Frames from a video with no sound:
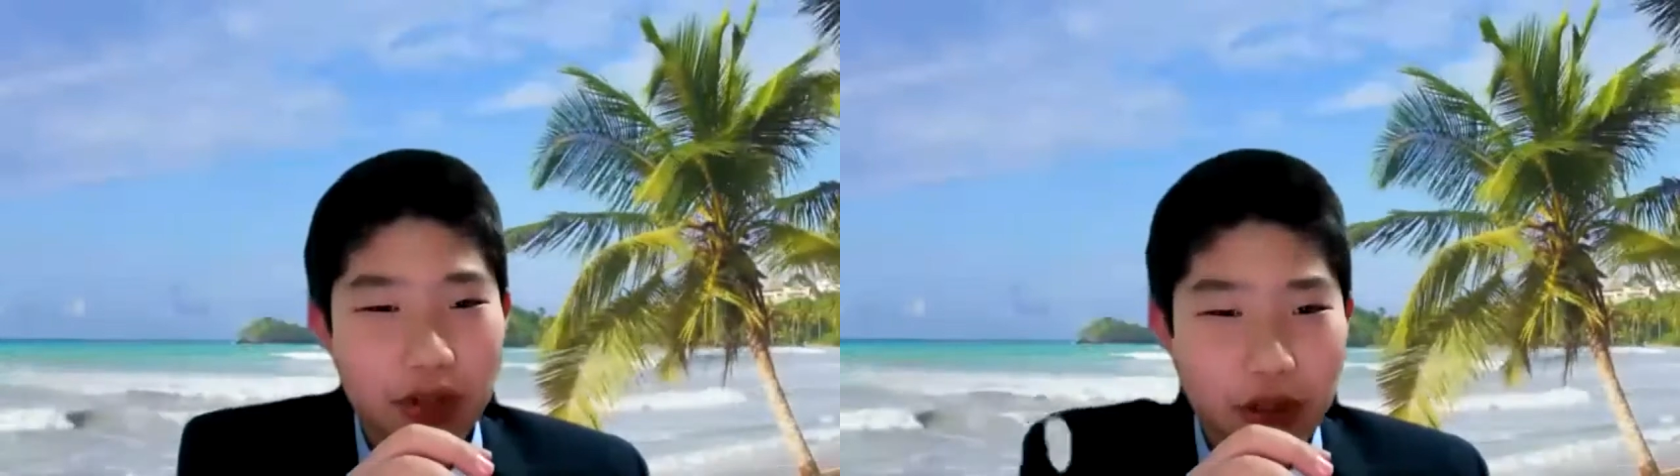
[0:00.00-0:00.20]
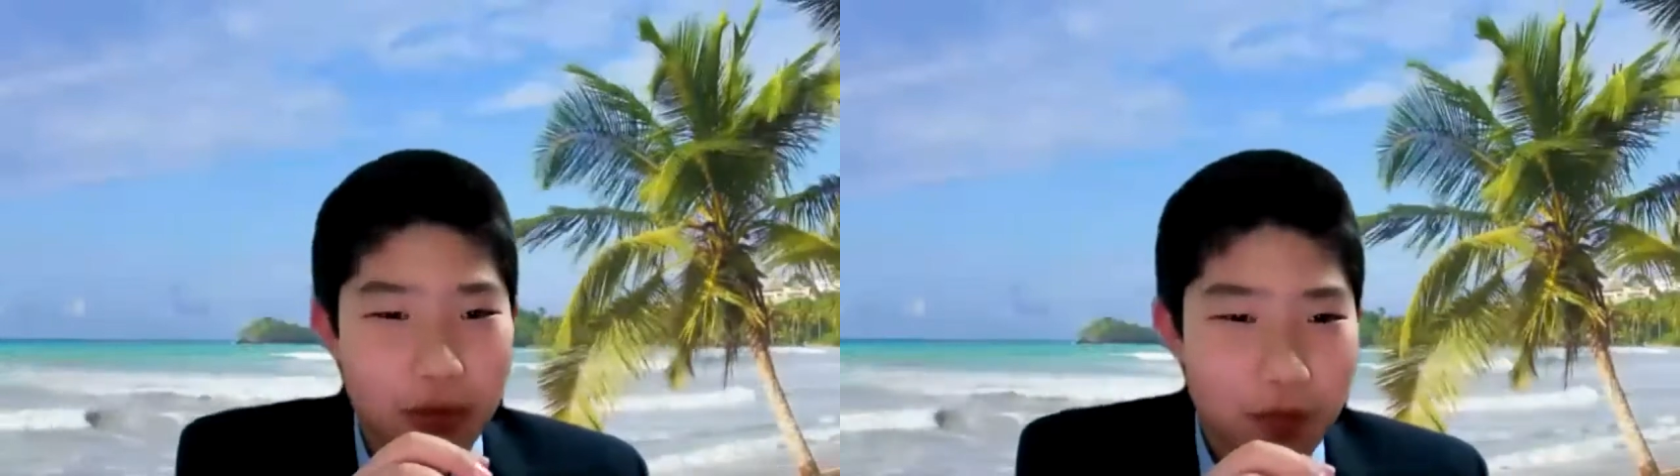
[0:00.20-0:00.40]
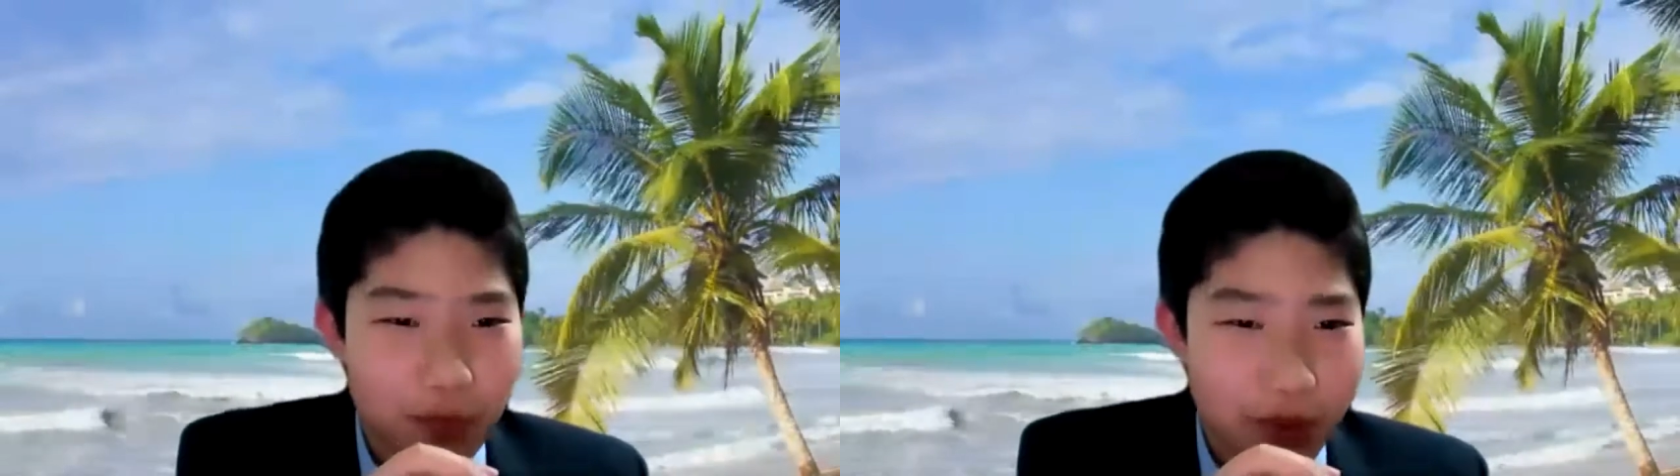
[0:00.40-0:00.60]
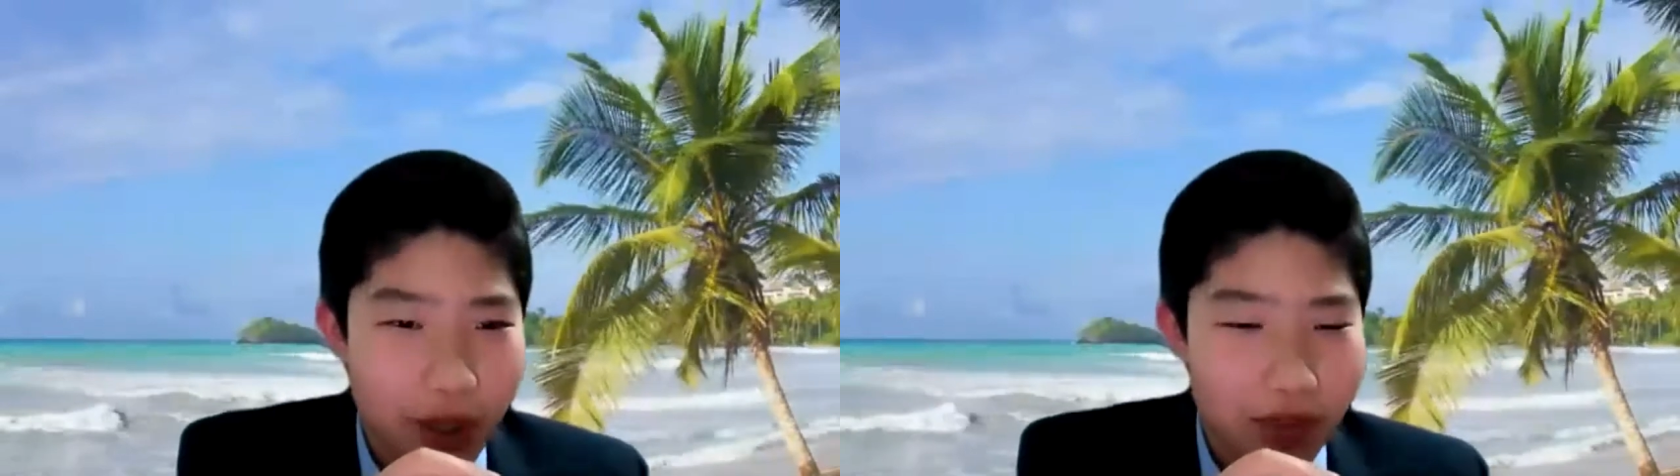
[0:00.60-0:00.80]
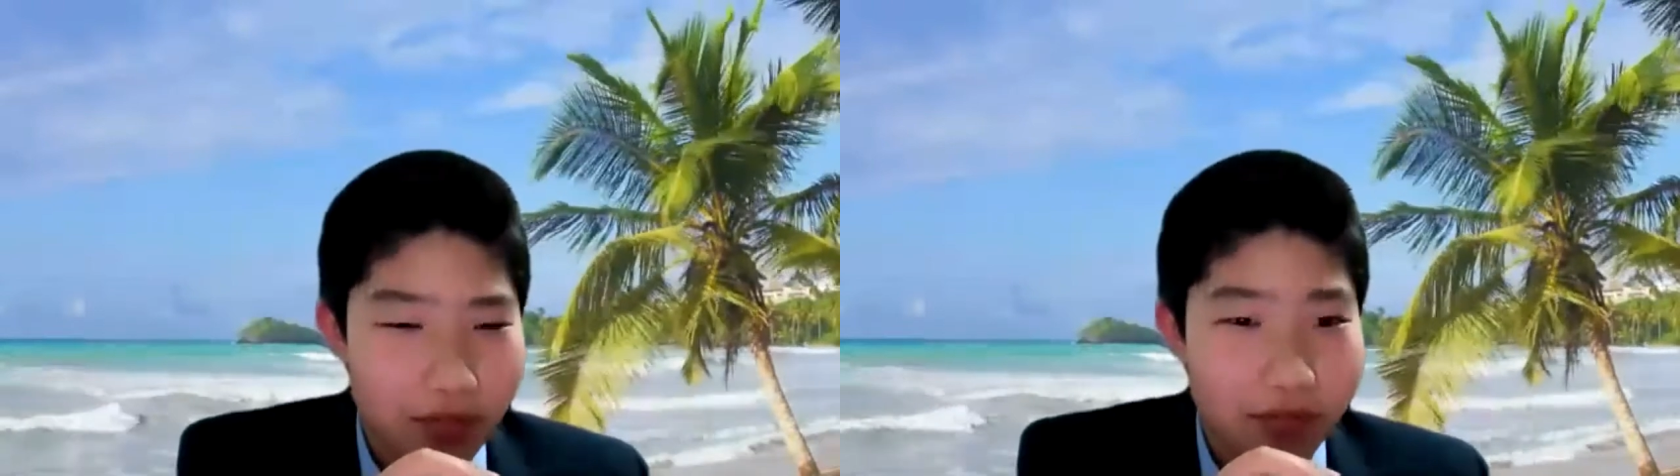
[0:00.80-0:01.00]
you
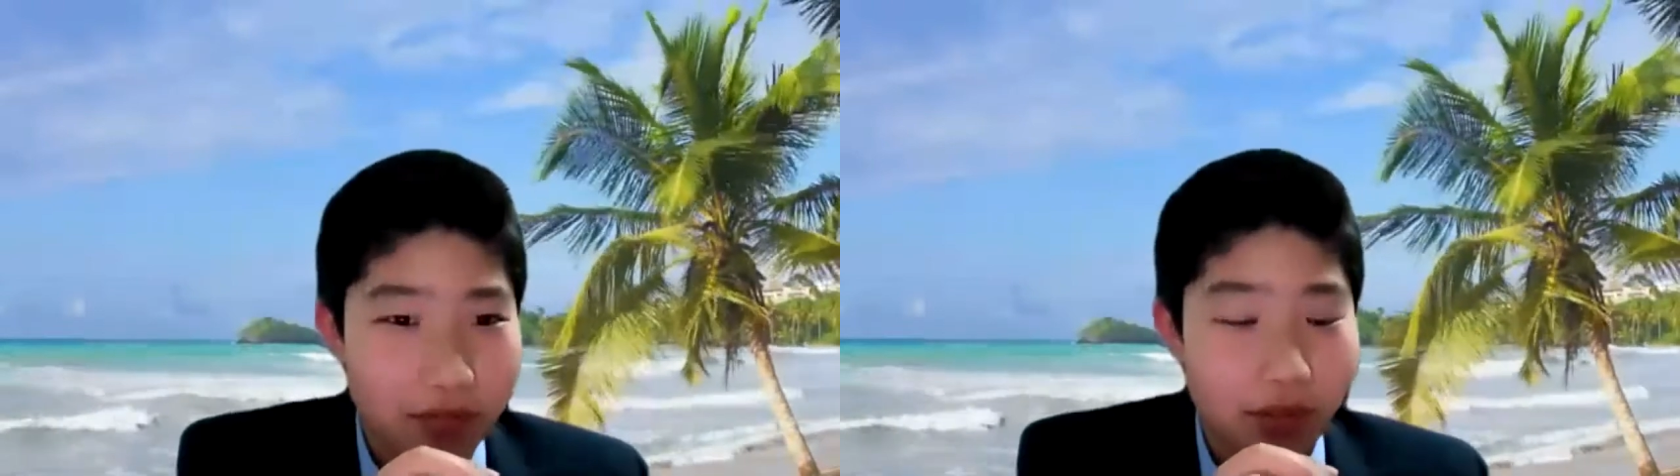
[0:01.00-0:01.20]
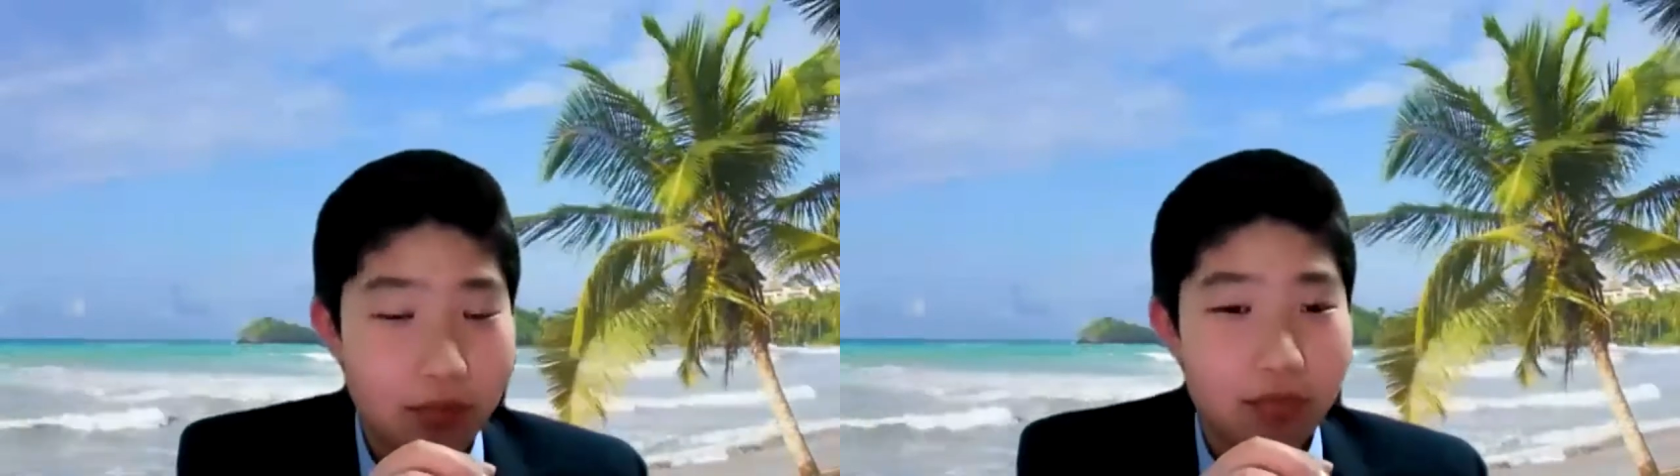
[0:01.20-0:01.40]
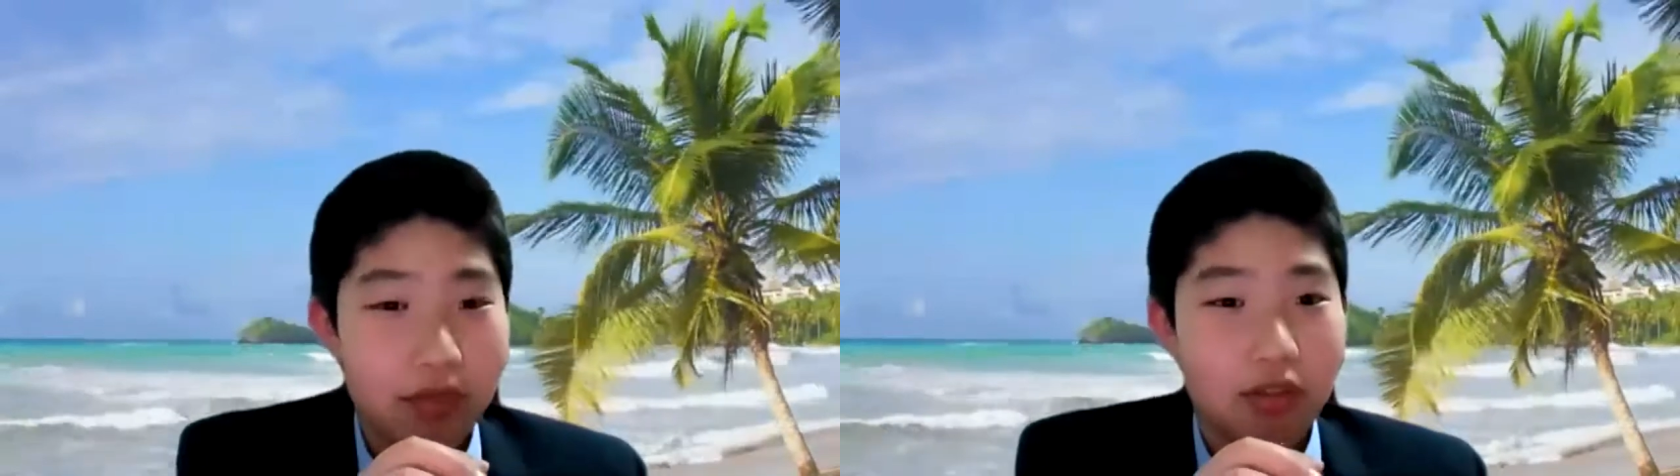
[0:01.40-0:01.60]
bought from